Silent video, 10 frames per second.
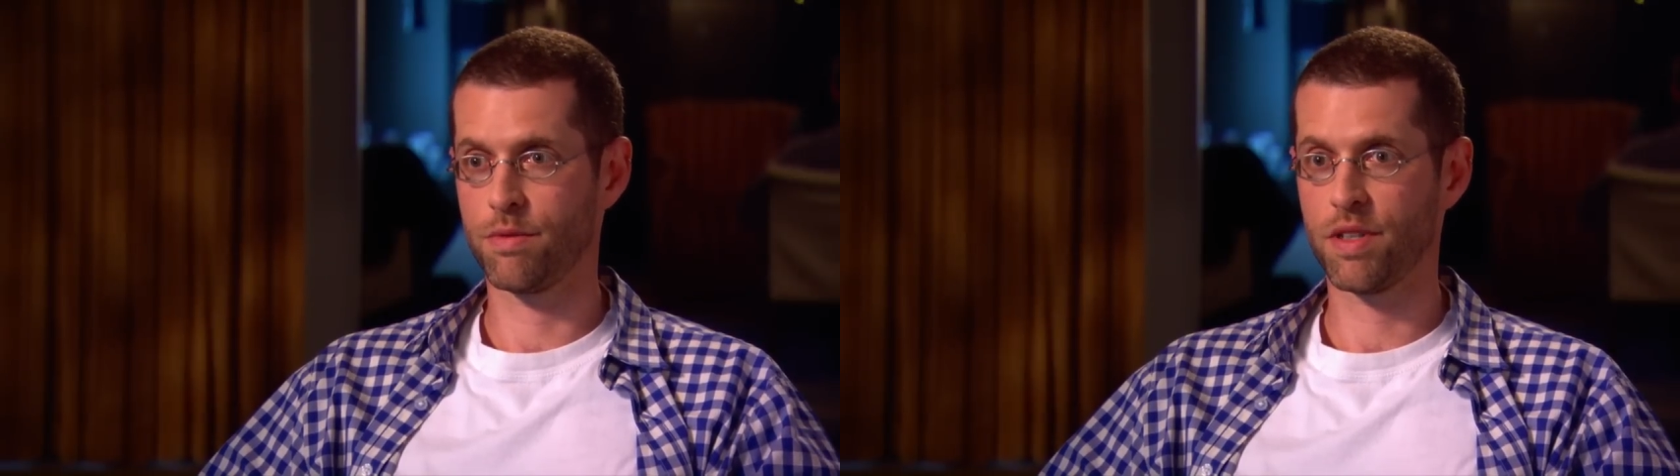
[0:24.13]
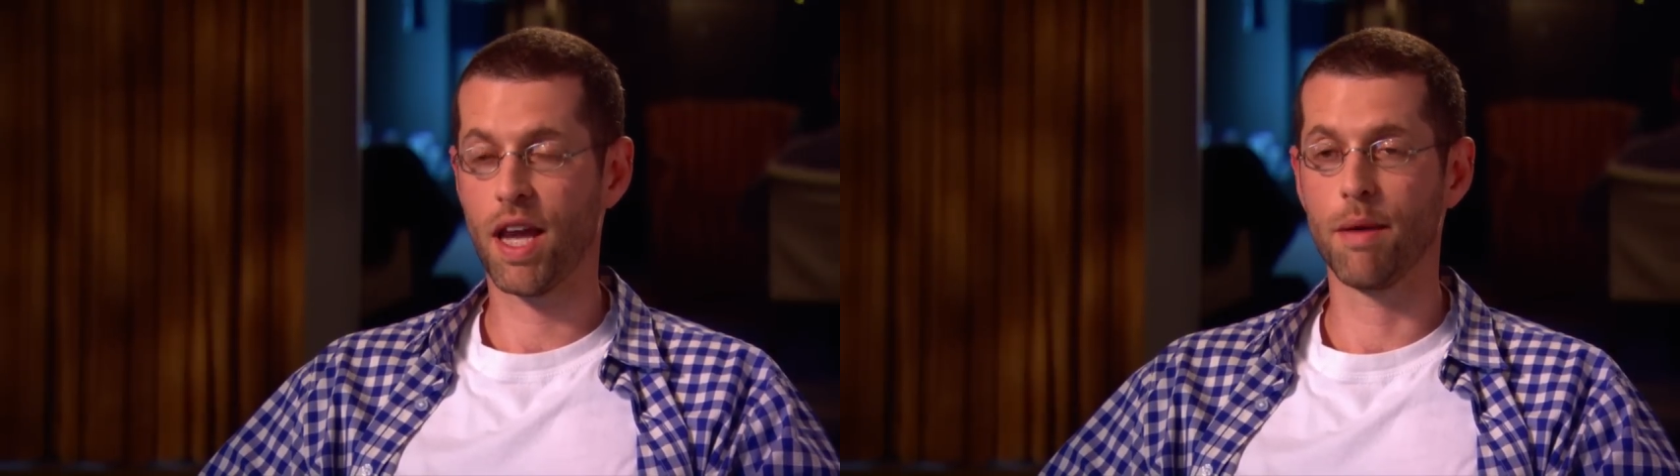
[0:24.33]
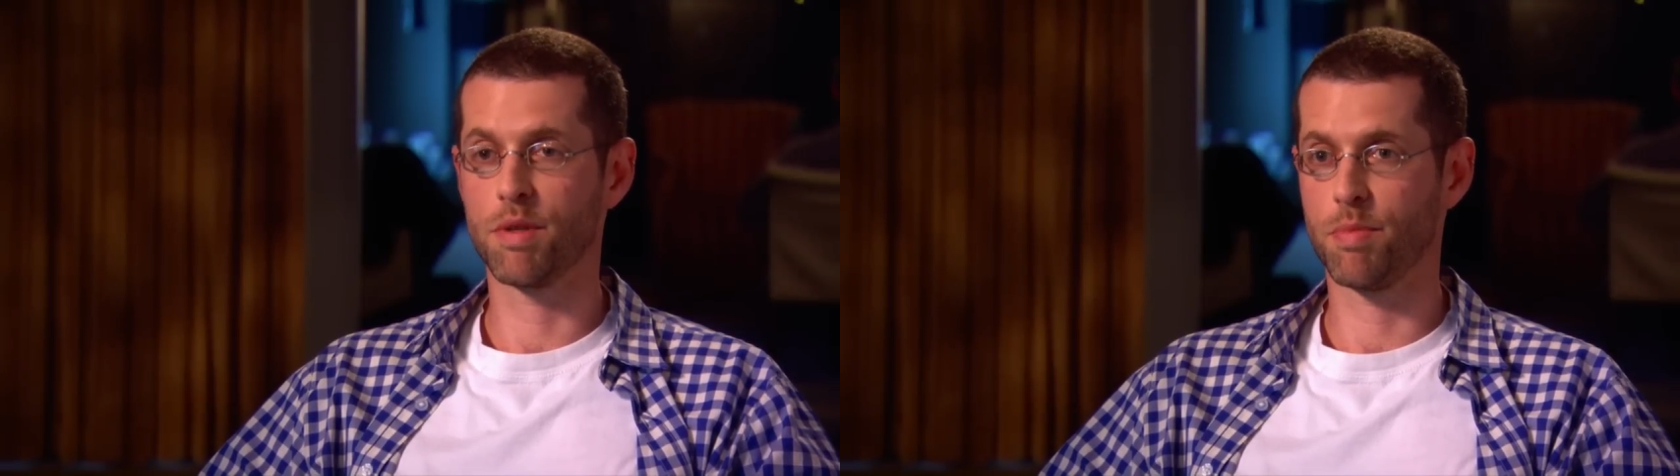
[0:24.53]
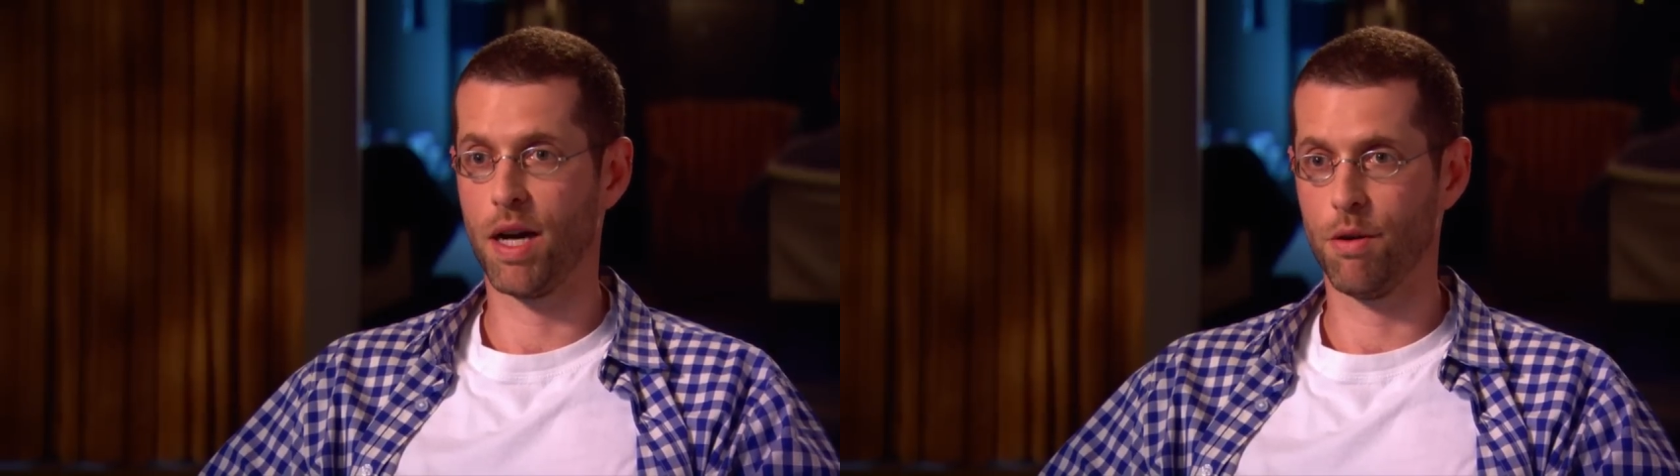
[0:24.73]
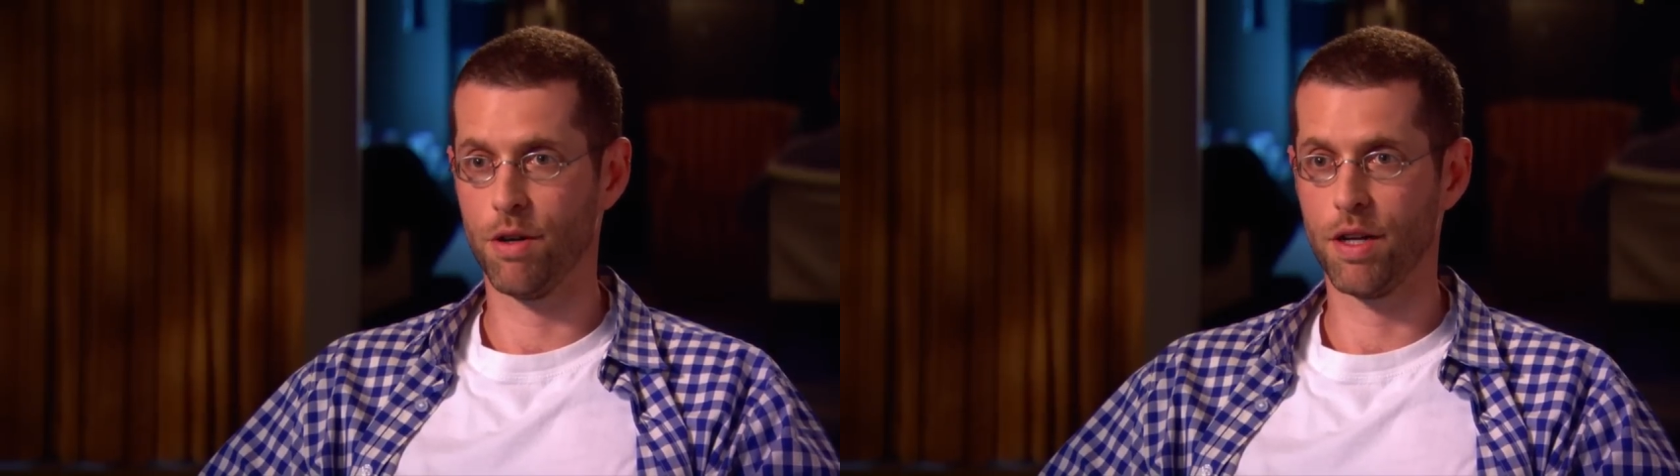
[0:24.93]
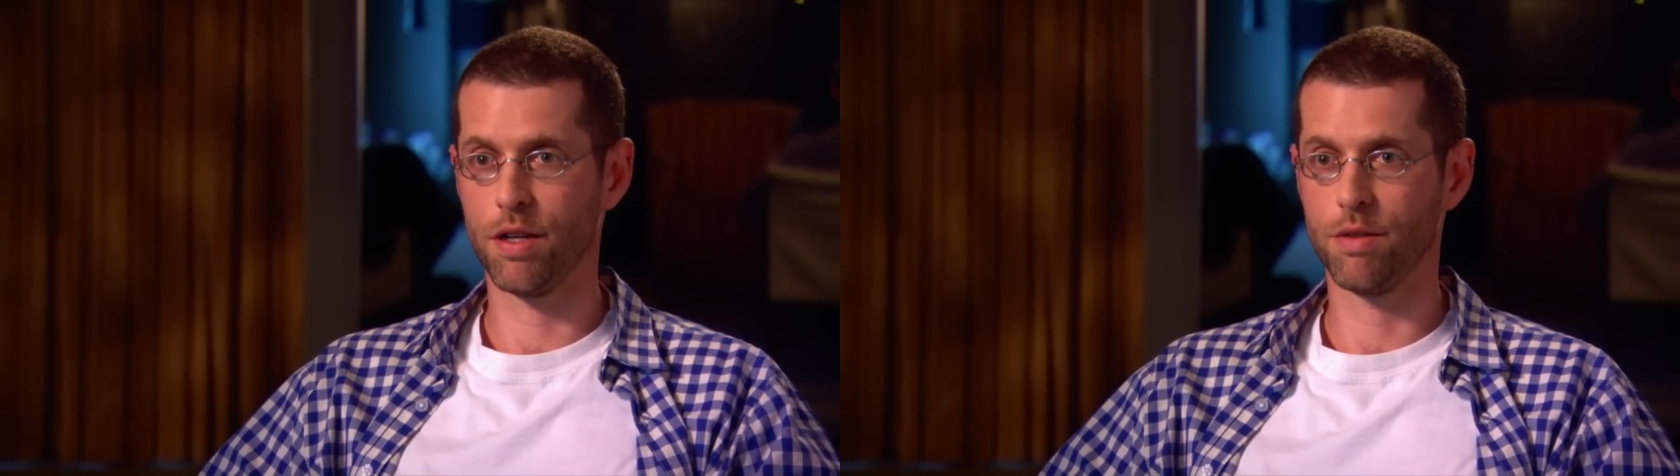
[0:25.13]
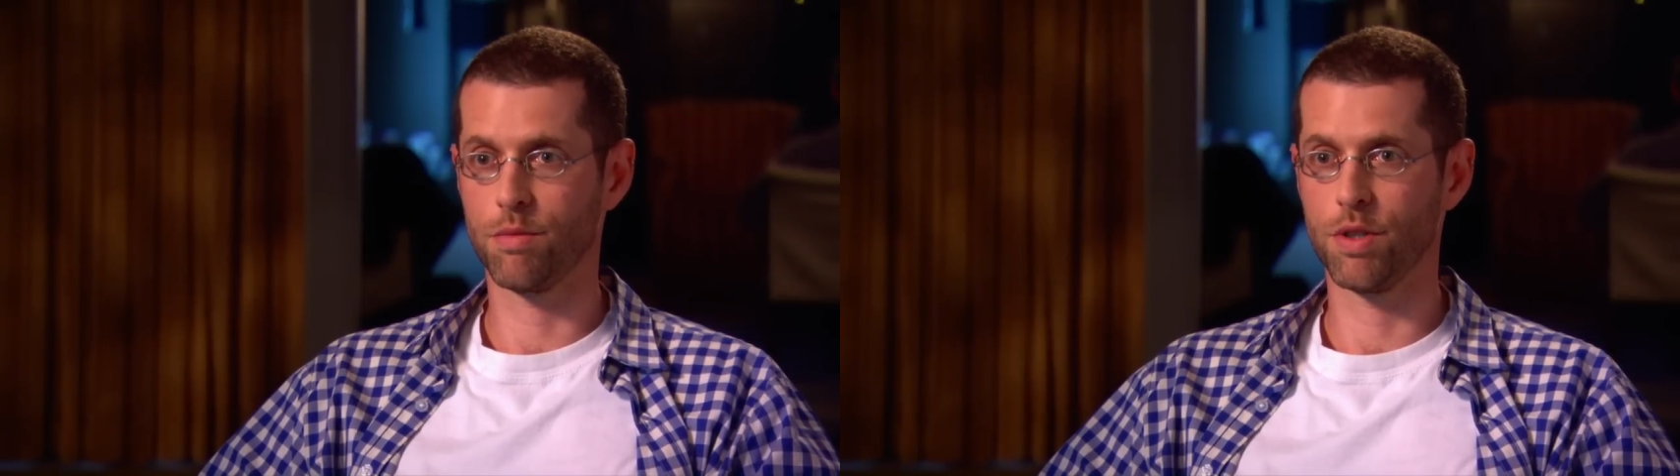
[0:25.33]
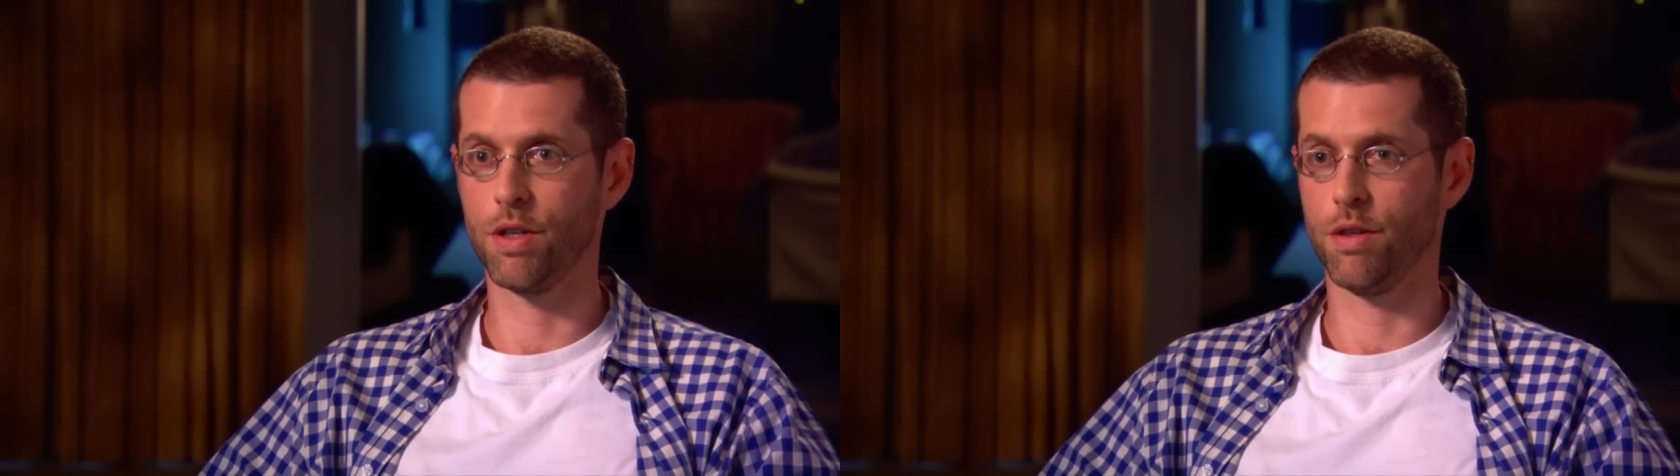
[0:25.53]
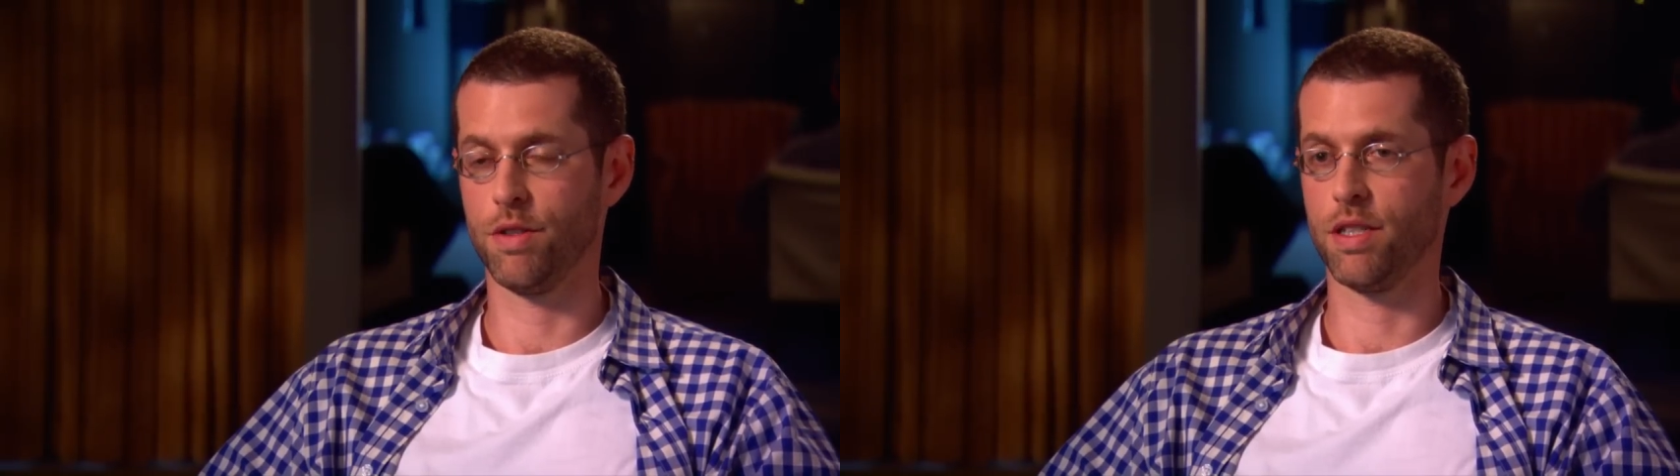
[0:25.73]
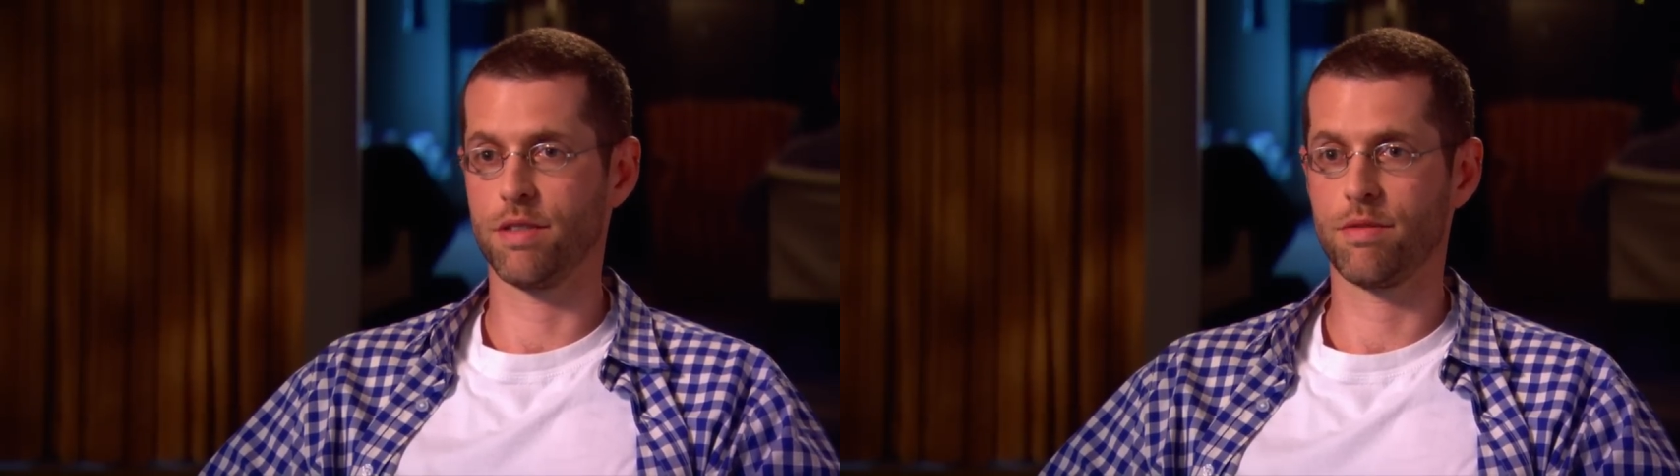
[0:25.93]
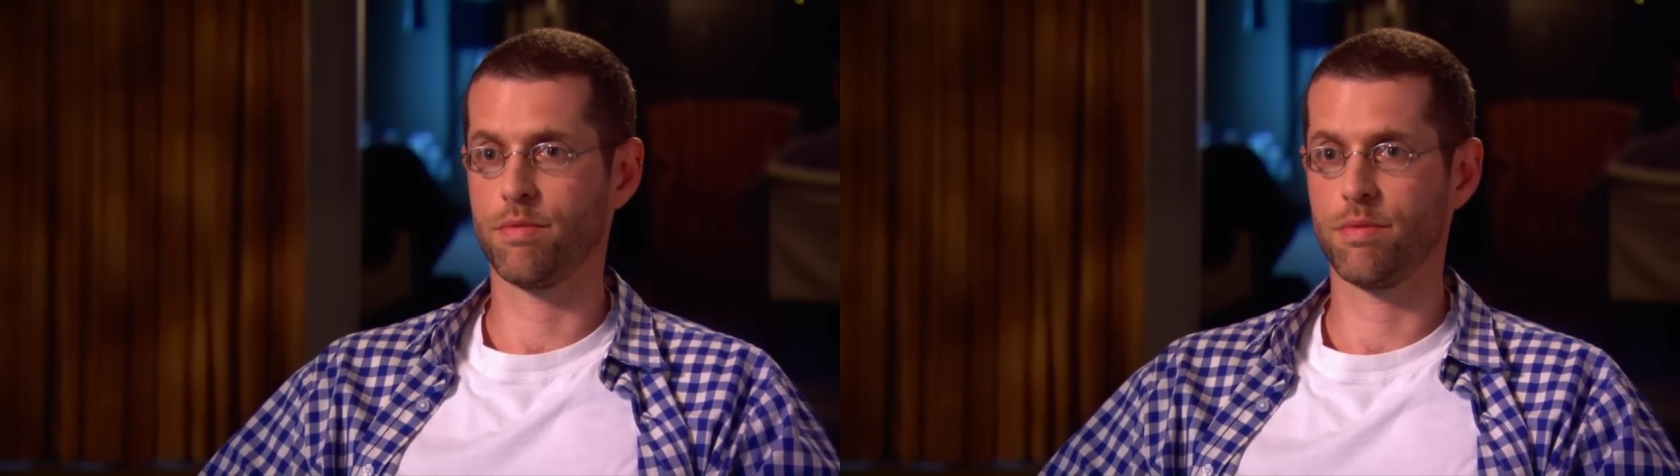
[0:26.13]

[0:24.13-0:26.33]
came to power and were known as,